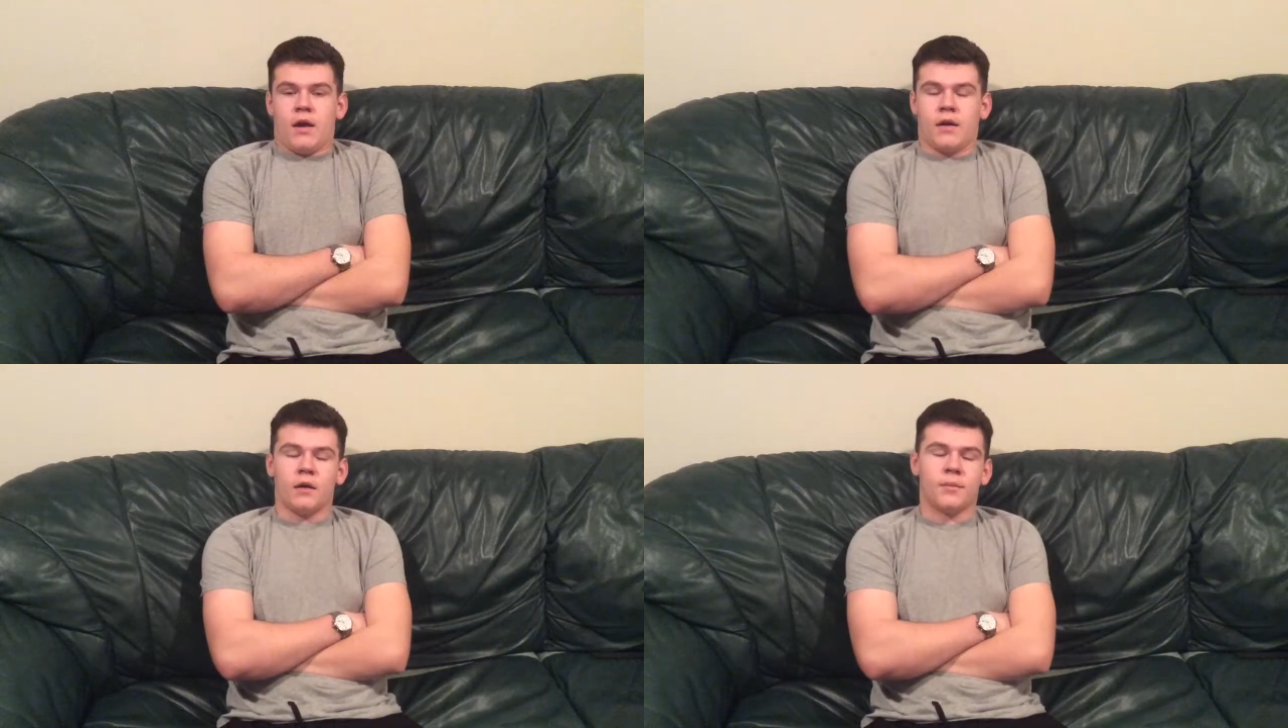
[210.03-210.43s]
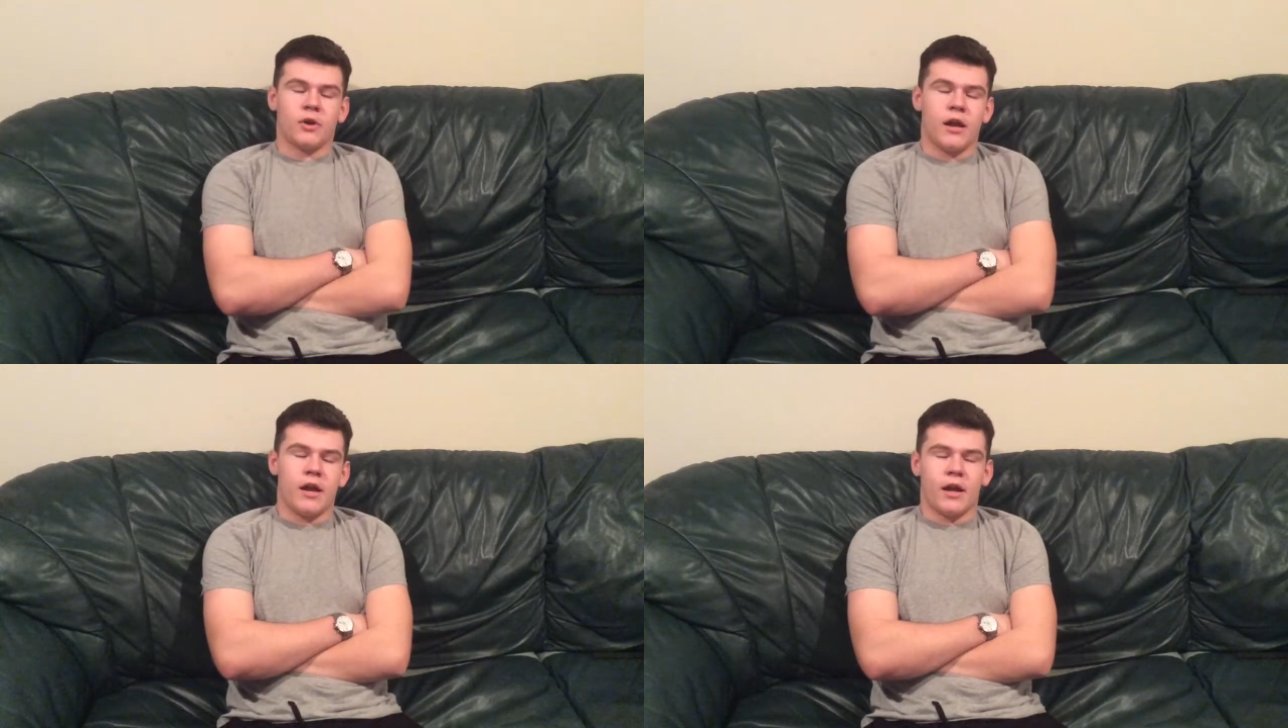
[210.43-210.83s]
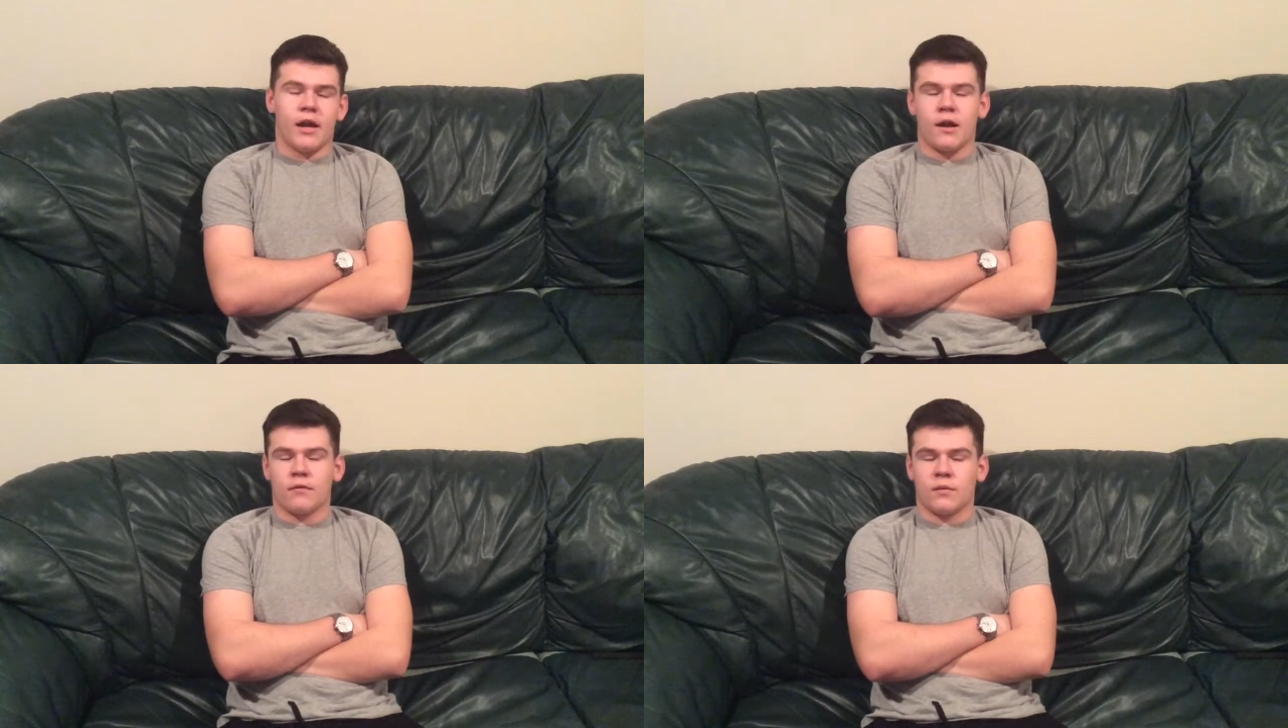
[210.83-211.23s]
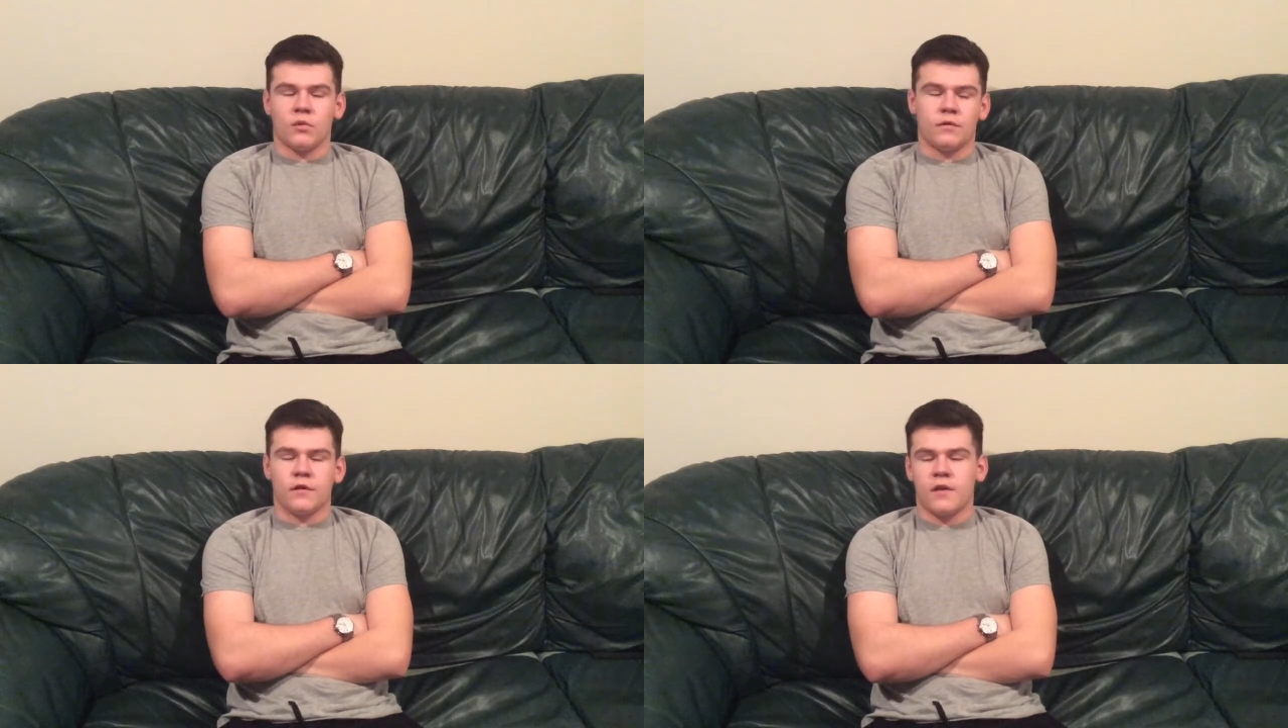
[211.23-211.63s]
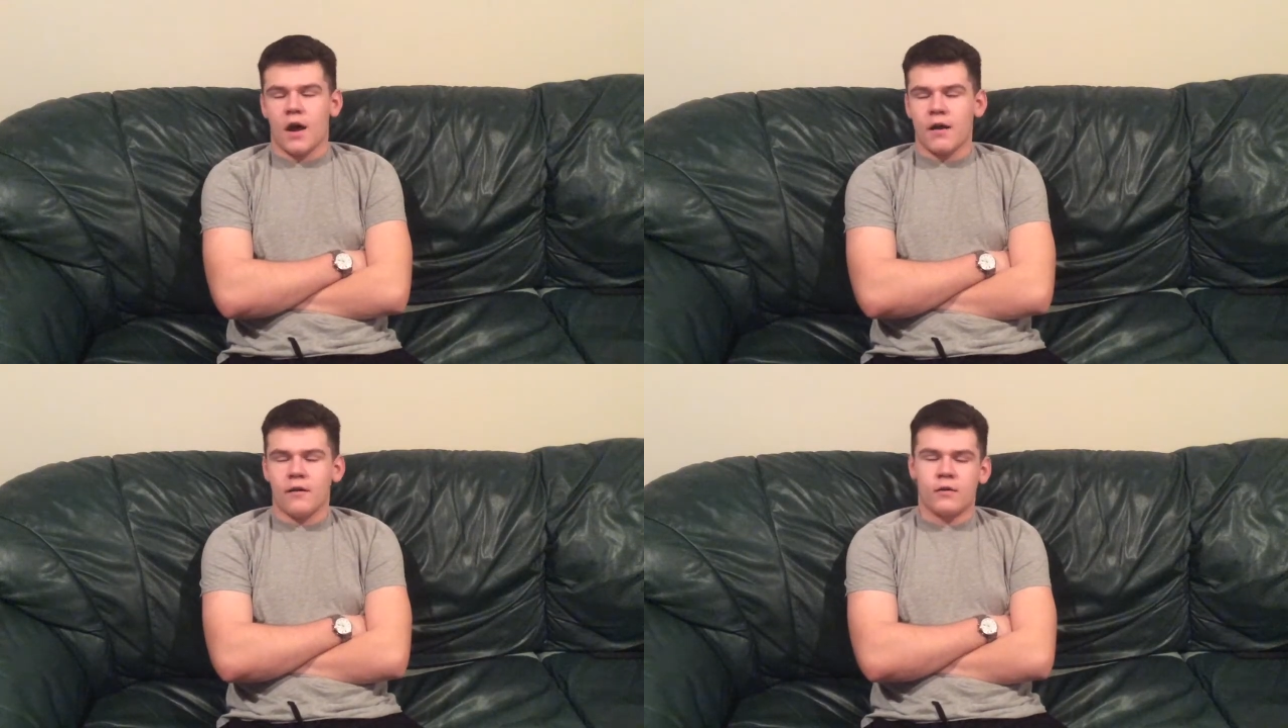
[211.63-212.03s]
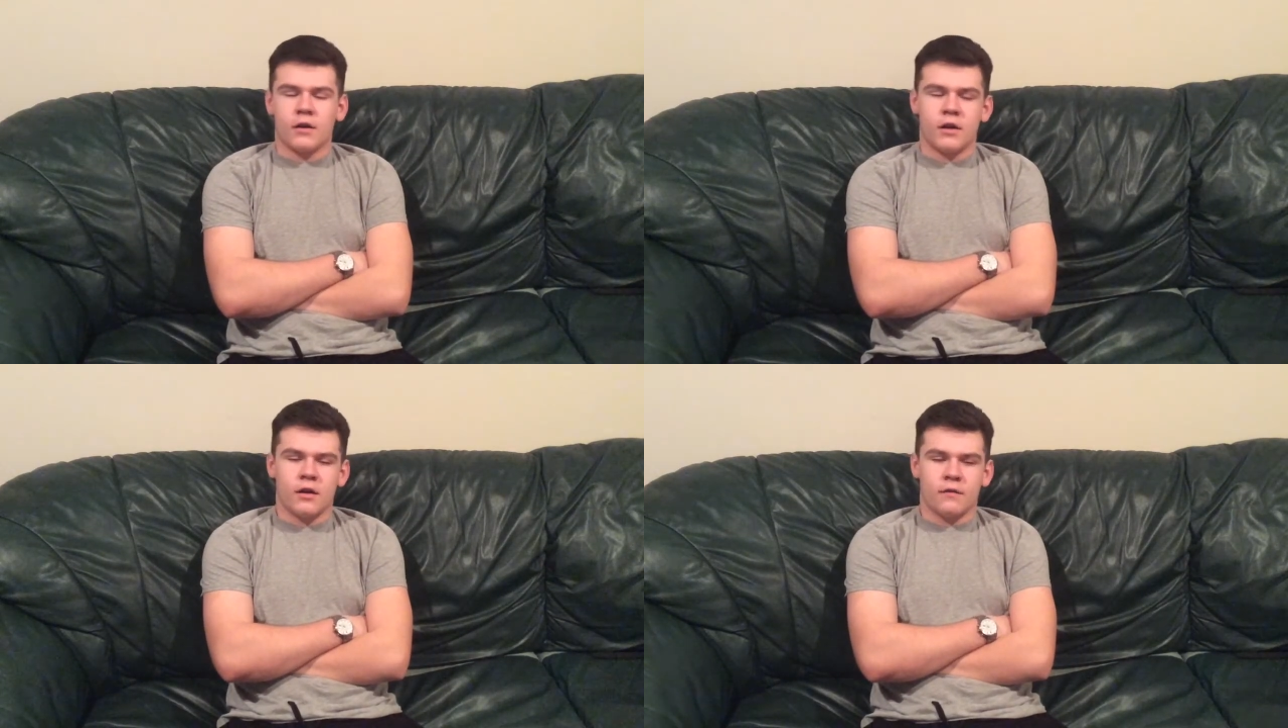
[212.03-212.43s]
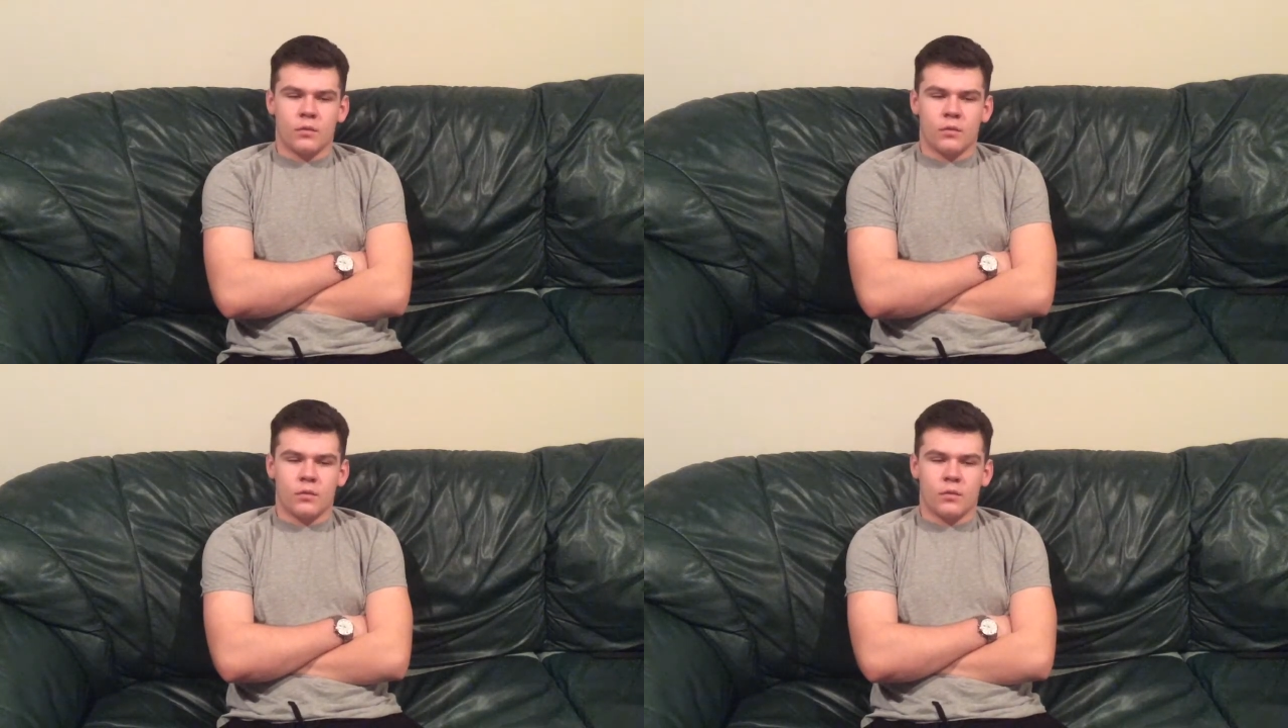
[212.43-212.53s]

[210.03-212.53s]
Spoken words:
At number 8, I have the movie Diary of